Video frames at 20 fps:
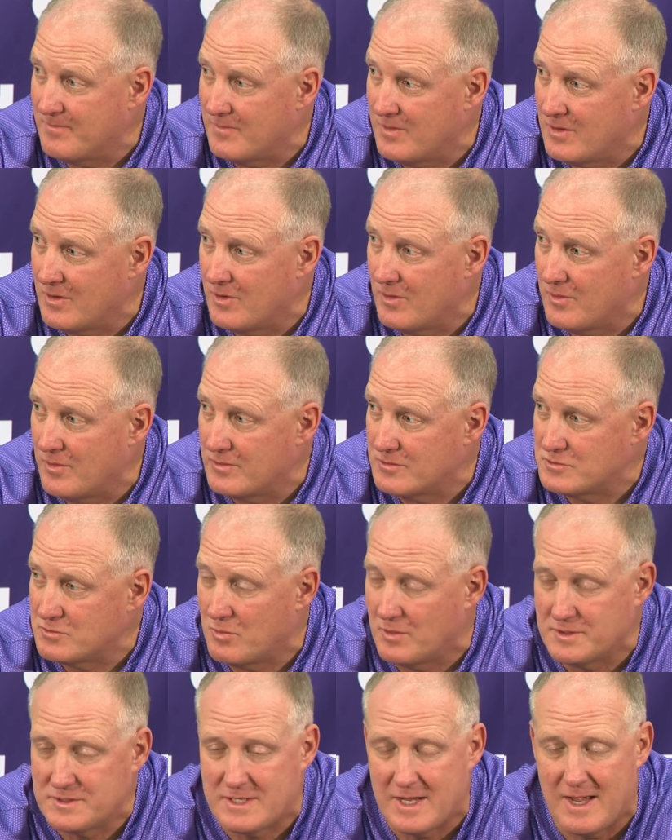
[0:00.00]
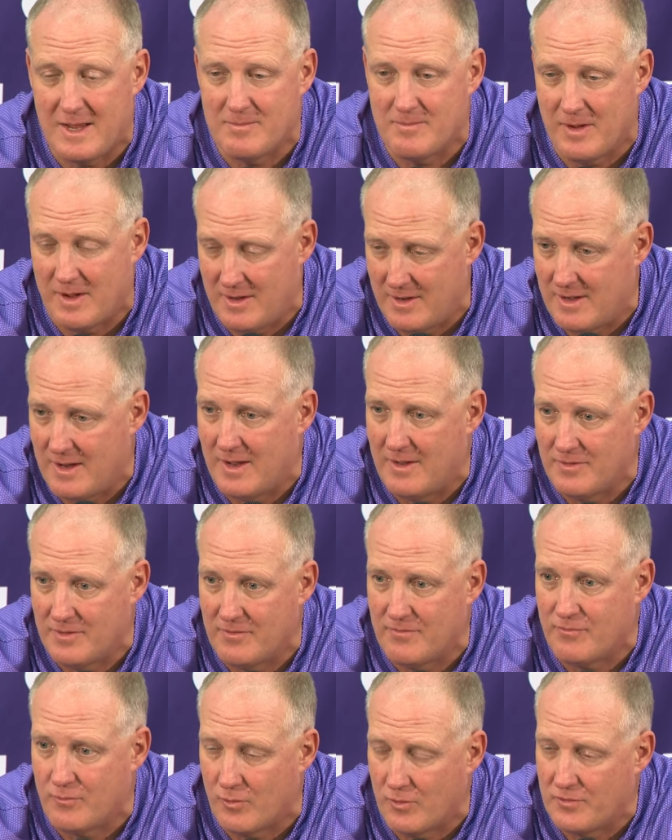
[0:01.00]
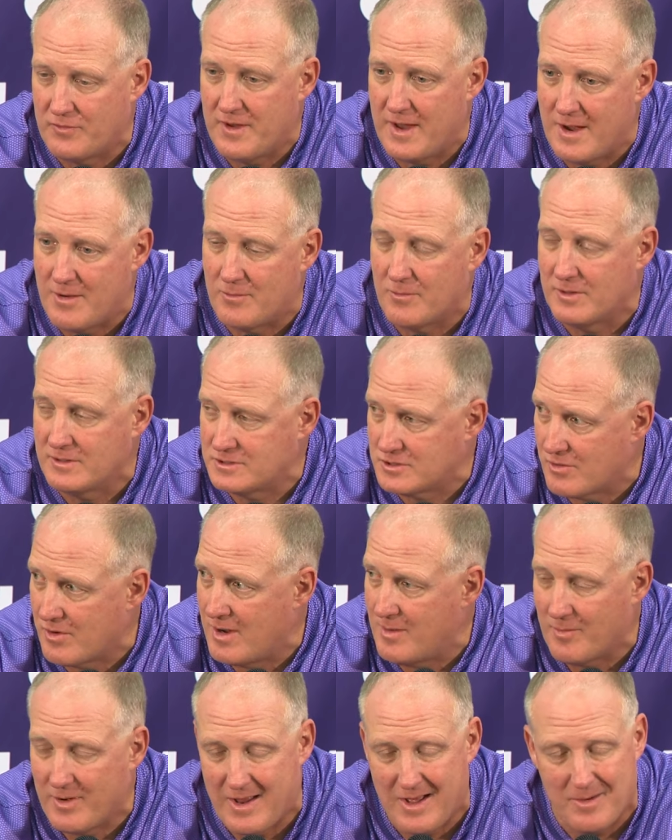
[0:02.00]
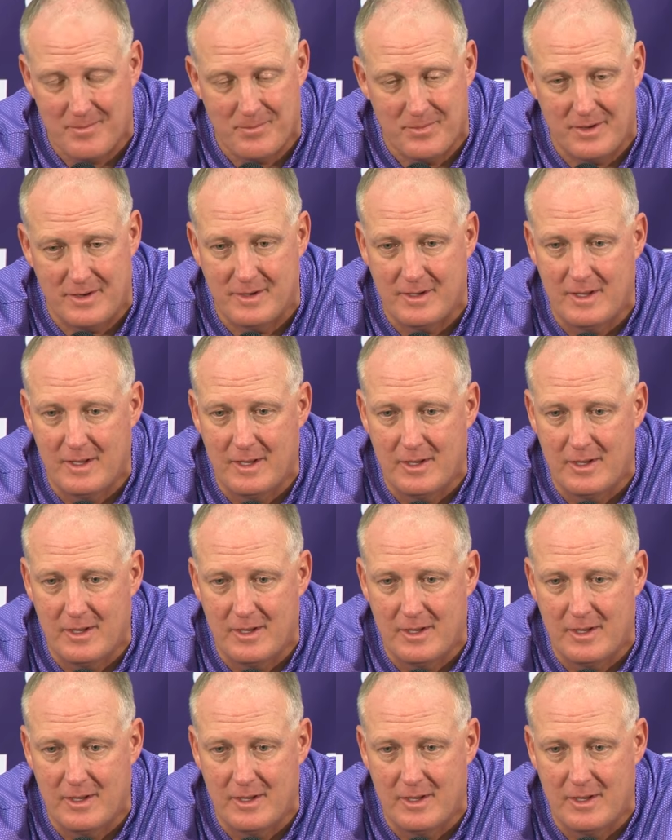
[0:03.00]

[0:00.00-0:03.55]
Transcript: You know, there was one time on, on the fourth down where he scrambled out, but